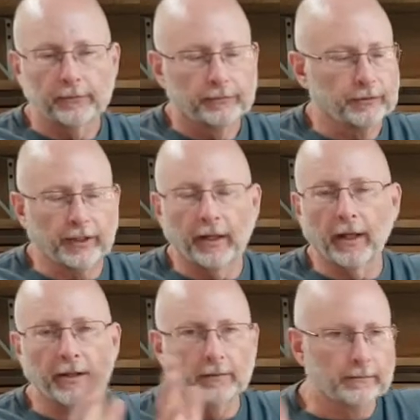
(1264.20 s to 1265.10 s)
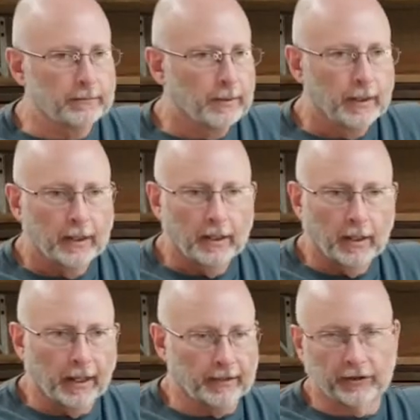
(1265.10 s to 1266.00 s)
sale item,
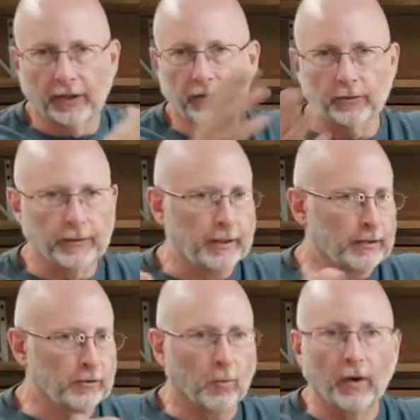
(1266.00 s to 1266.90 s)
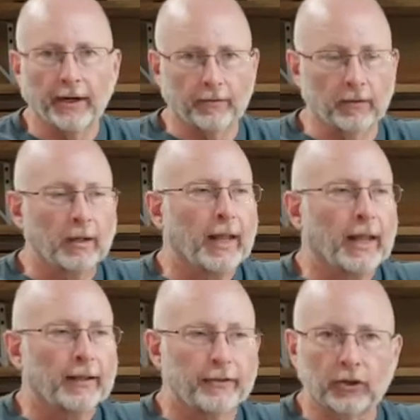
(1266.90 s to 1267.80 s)
accessories, whatever.
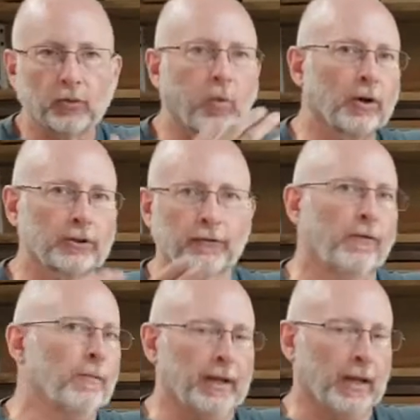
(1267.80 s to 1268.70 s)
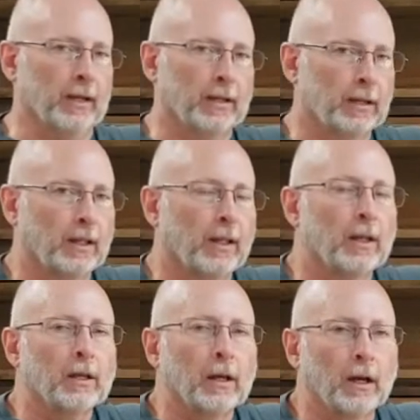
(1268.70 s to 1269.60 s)
This works for me.
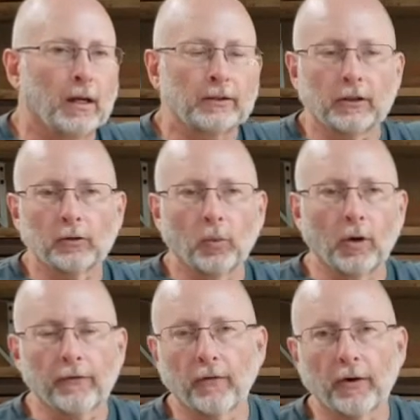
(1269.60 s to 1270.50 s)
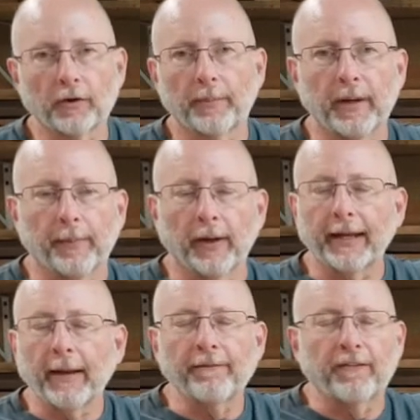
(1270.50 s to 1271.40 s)
It doesn't work for other people, and
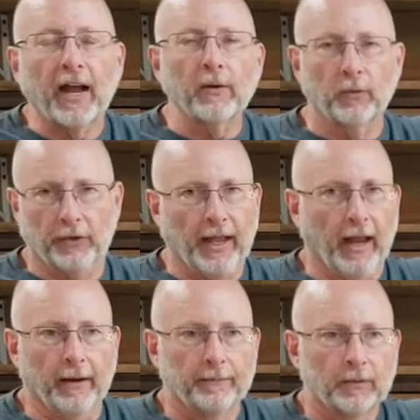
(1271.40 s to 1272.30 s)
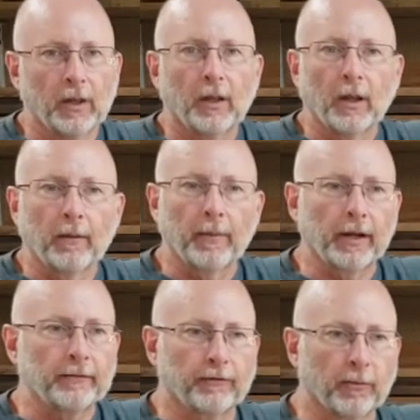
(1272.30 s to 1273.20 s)
I'm fine with that. But
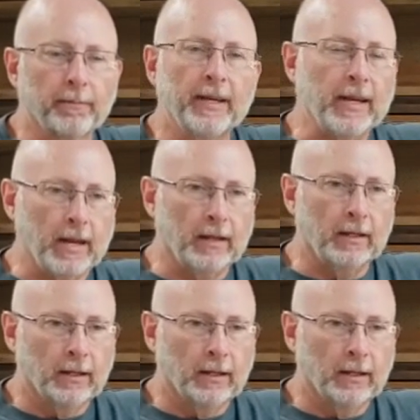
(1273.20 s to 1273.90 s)
for me,